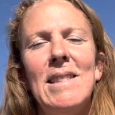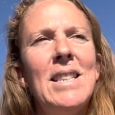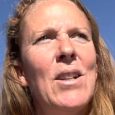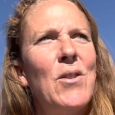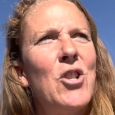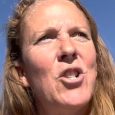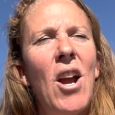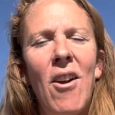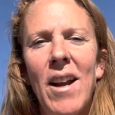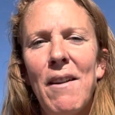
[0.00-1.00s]
you know,
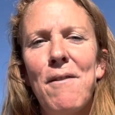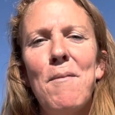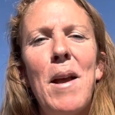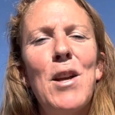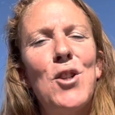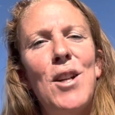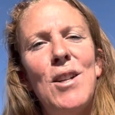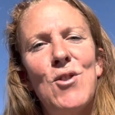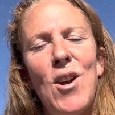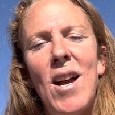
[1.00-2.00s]
sharing information
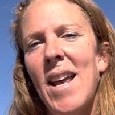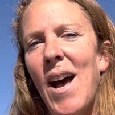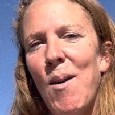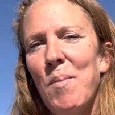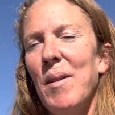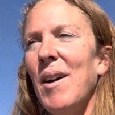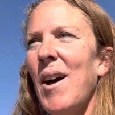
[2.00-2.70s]
and trying to help